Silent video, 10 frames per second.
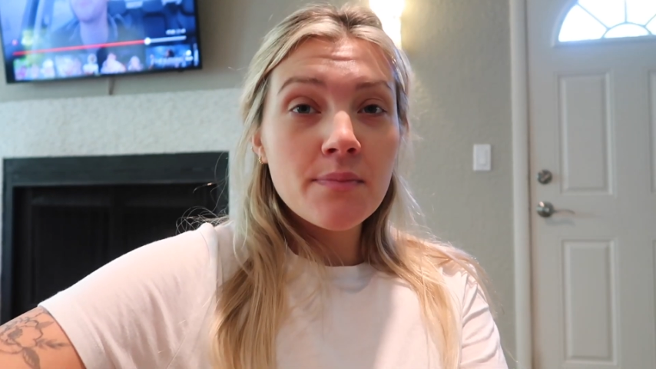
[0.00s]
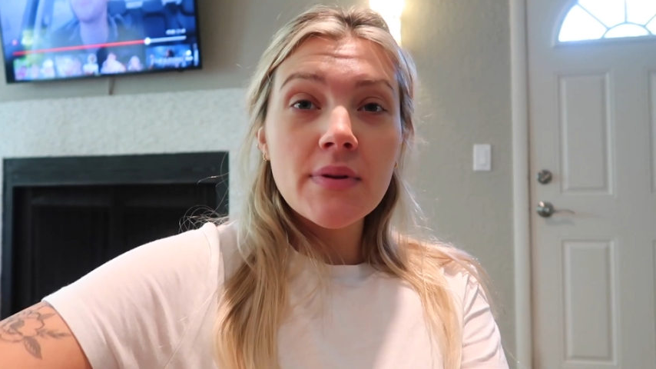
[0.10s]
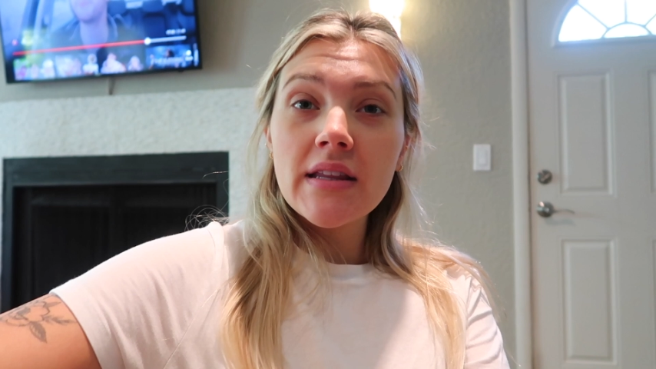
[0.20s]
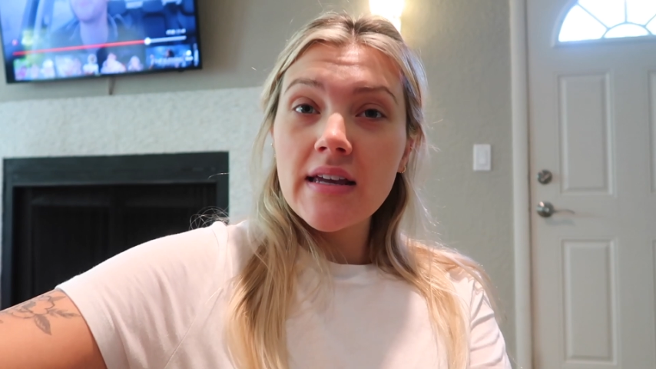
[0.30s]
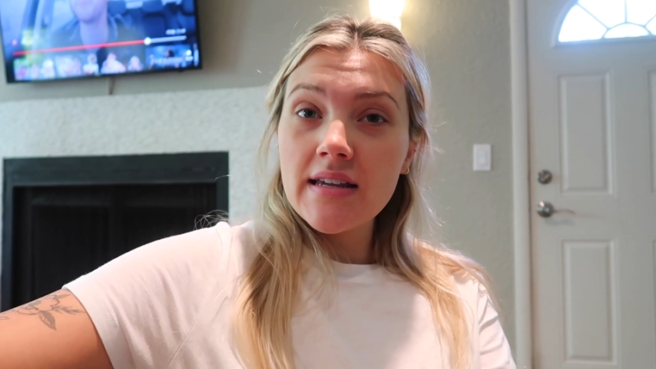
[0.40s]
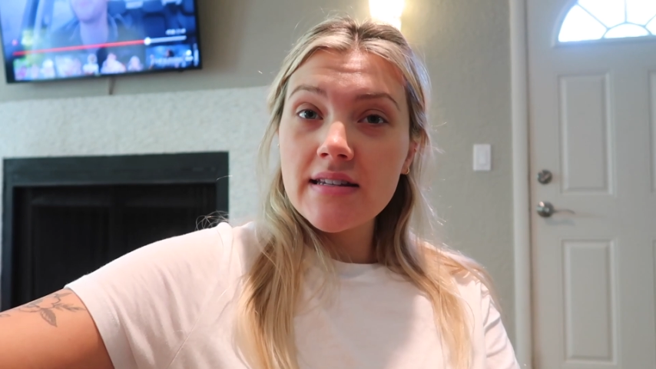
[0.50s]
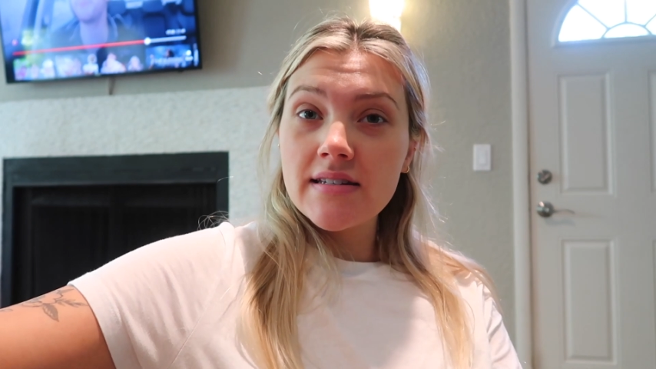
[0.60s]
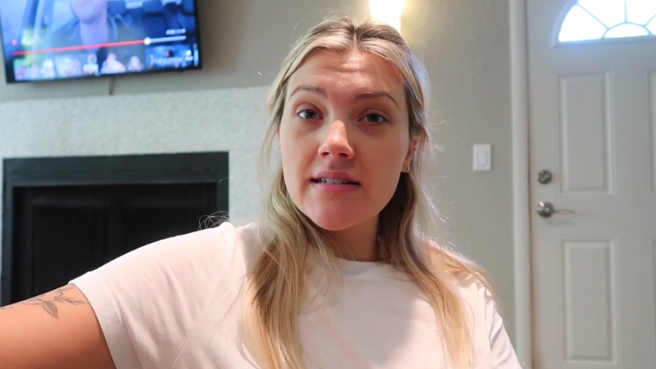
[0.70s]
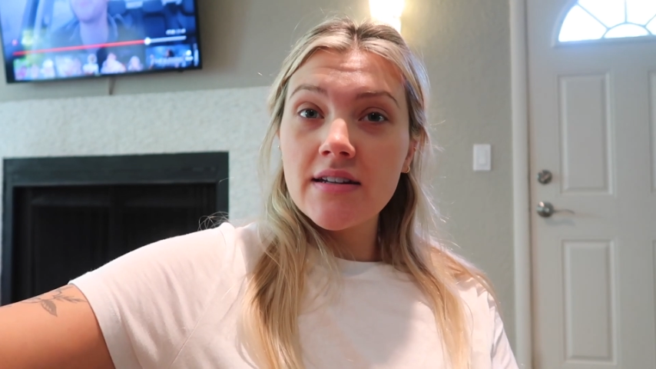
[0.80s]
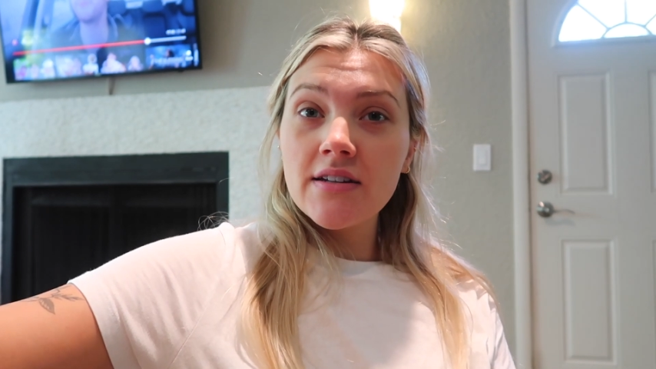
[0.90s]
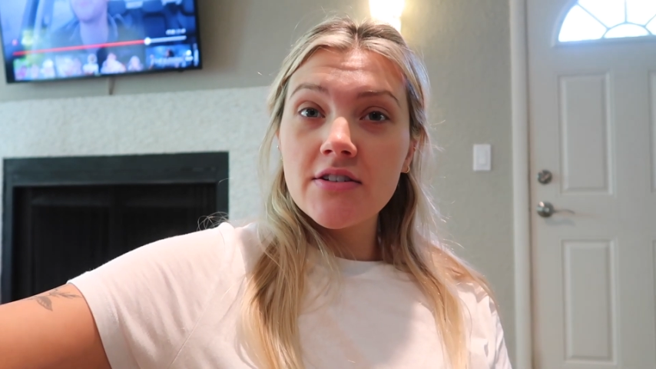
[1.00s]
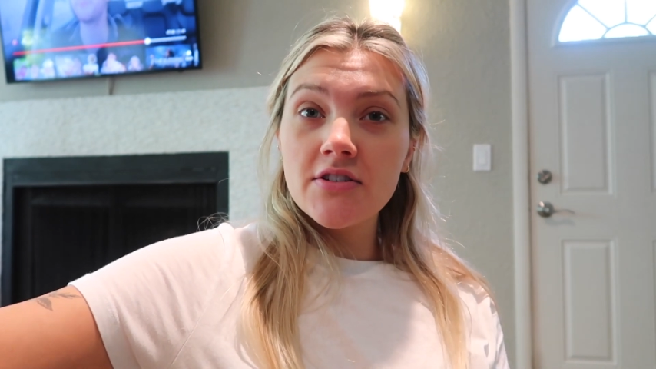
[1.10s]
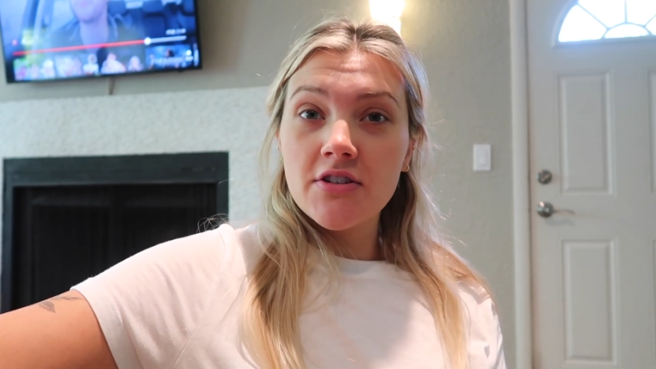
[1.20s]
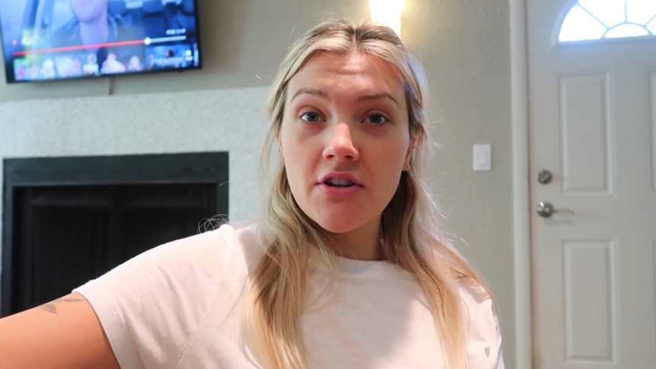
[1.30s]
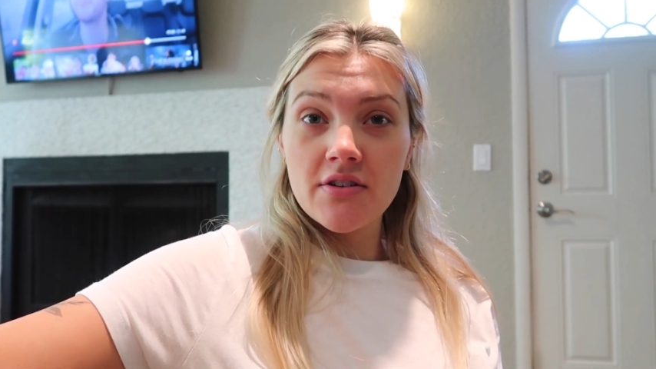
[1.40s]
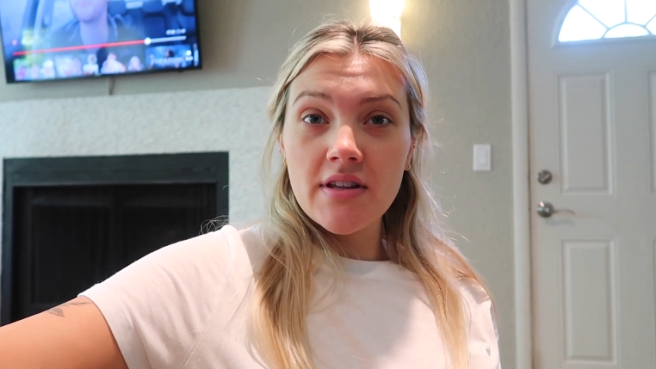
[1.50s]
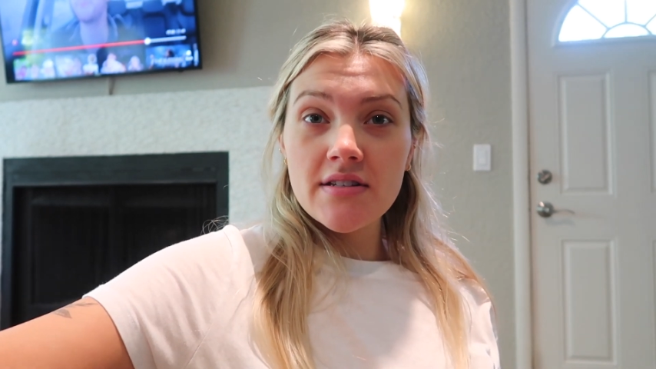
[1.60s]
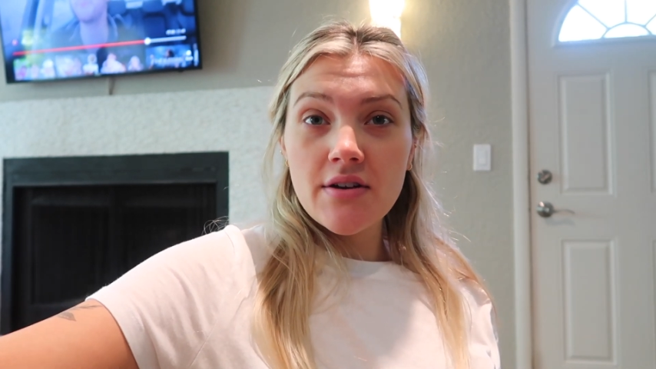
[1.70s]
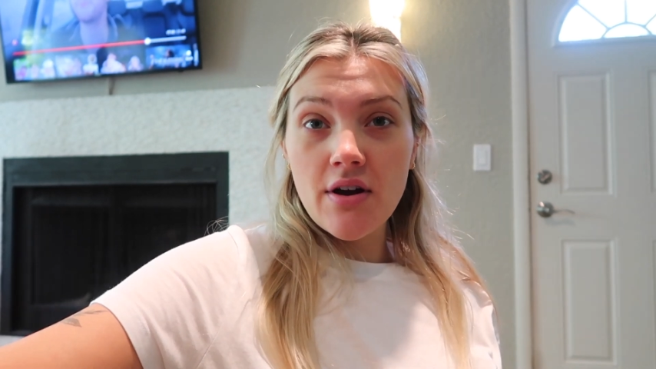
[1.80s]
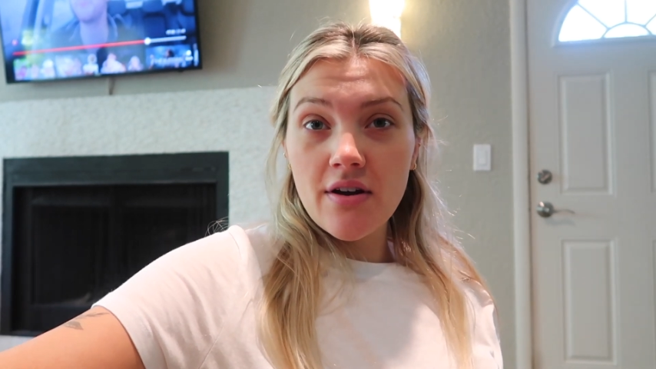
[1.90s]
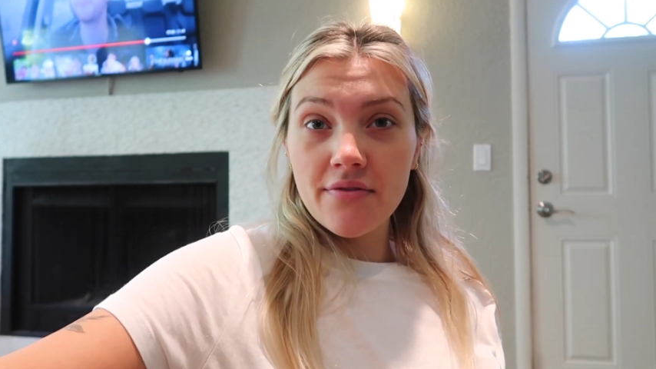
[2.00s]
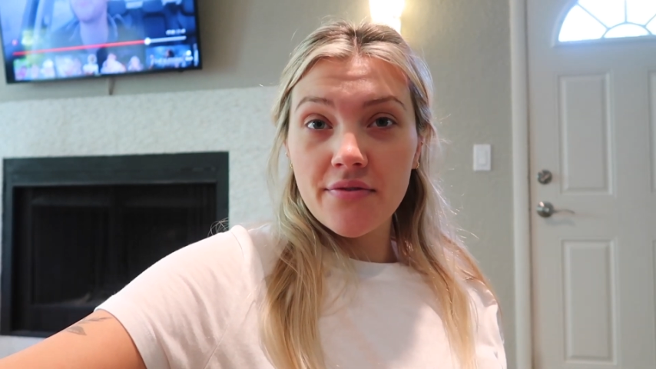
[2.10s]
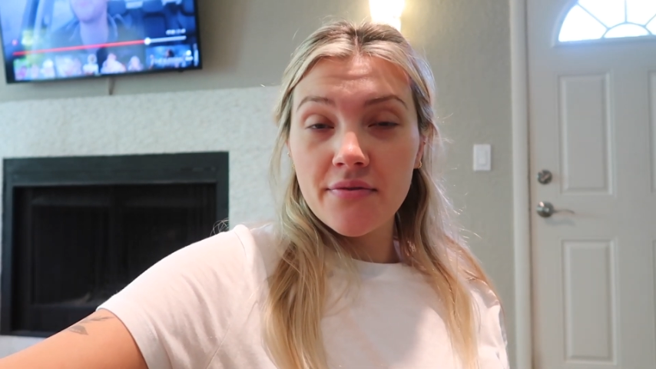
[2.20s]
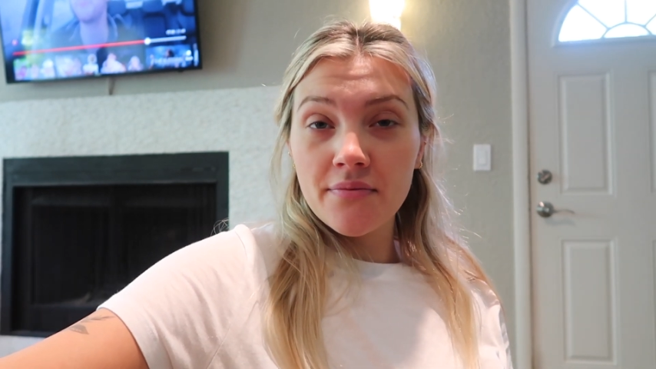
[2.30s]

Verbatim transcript: please turn this off